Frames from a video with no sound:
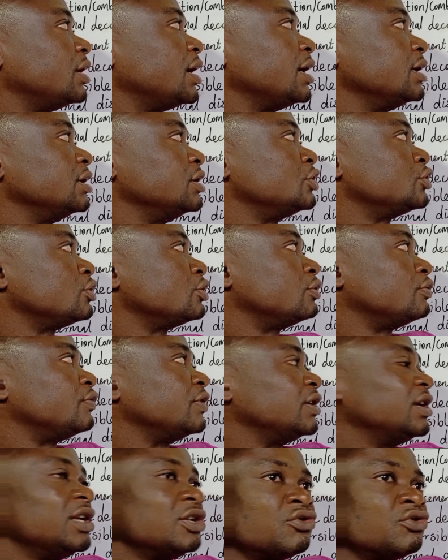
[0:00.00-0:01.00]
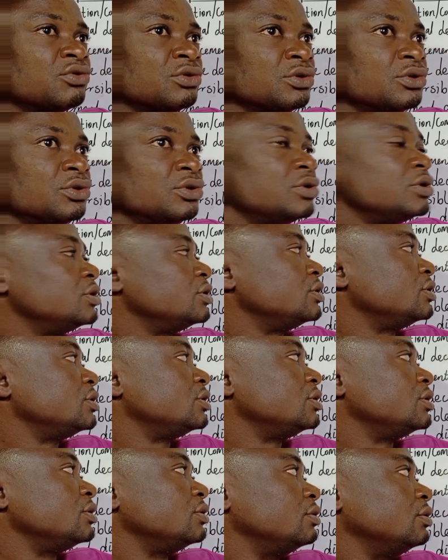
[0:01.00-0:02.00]
Addition of electron,
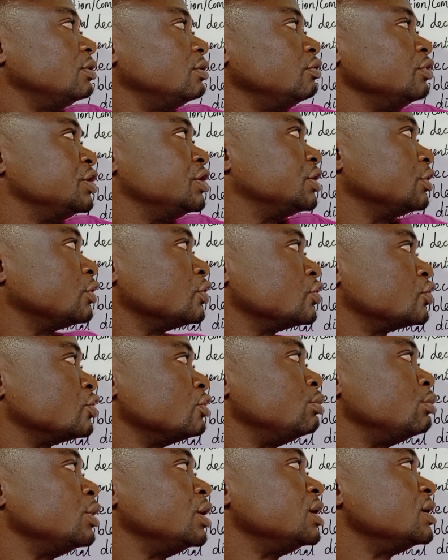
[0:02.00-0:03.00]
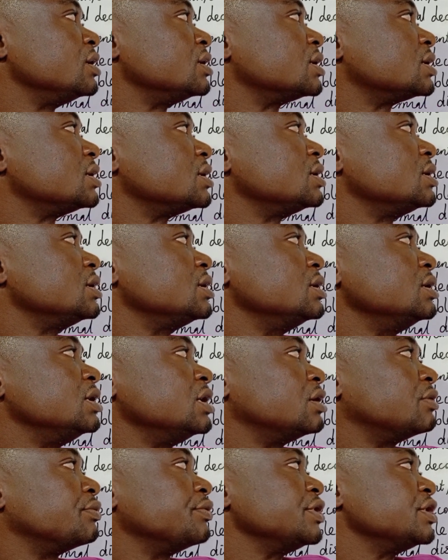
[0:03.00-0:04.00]
which also means
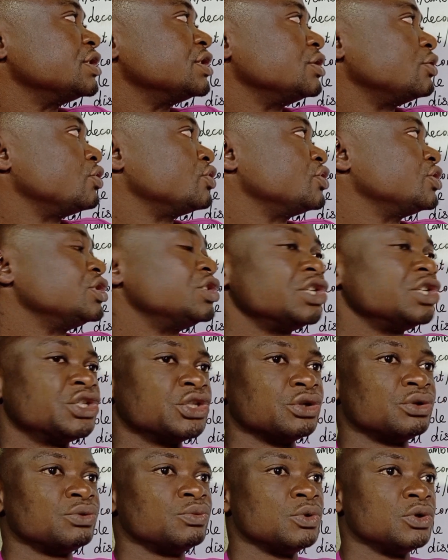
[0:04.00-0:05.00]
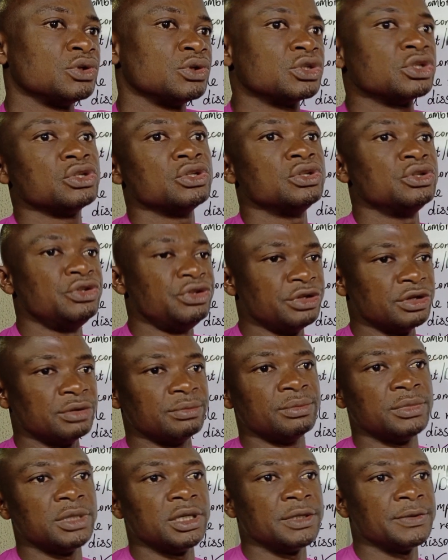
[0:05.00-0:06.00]
decrease in oxidation what?
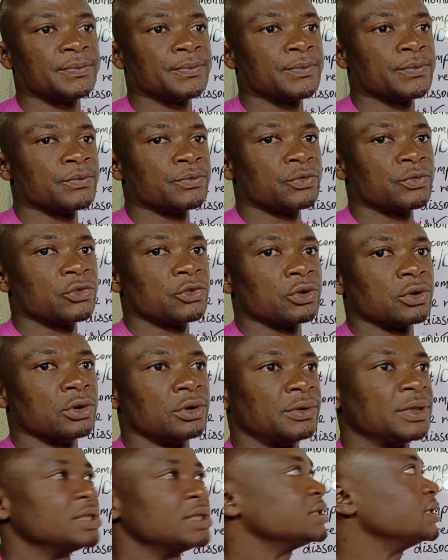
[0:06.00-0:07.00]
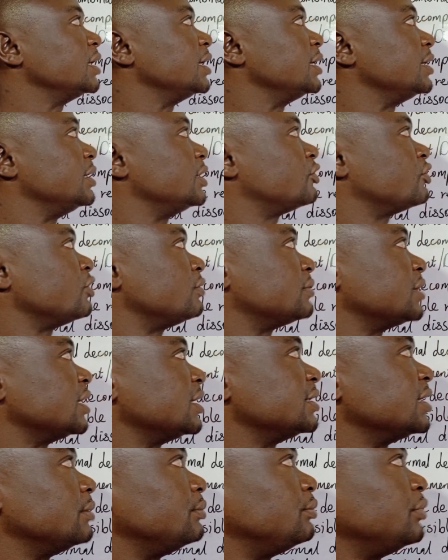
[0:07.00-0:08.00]
Number. All right. Any
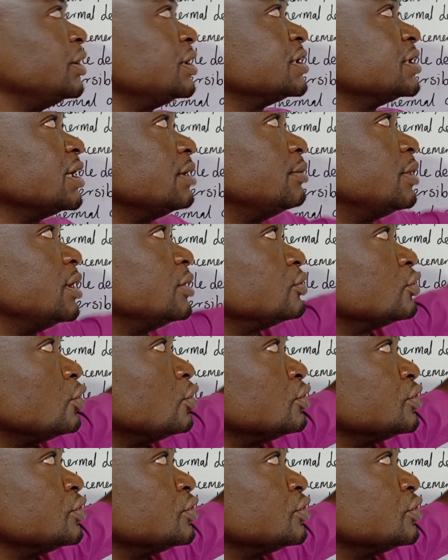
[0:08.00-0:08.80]
substance that brings about